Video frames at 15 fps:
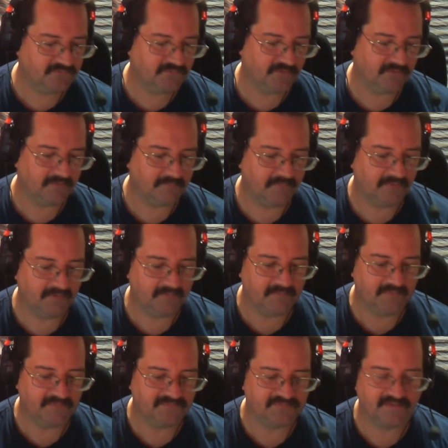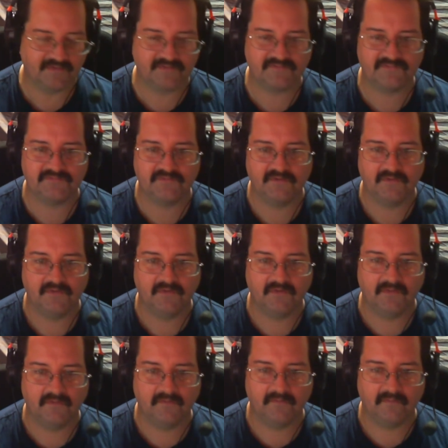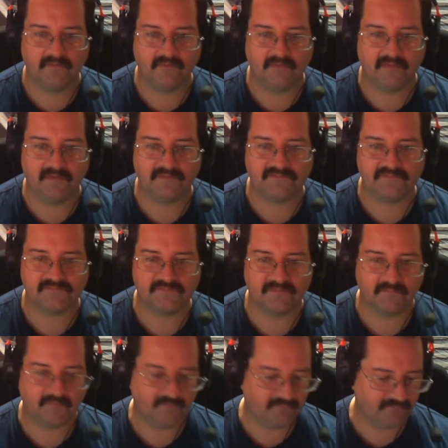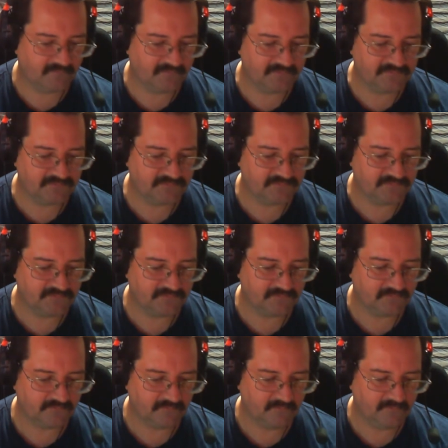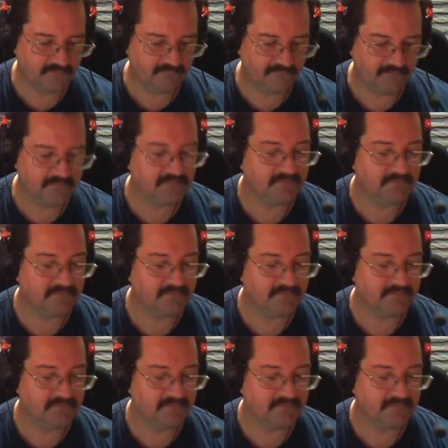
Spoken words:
Target player mills X, where X is the number of creatures you control with defense.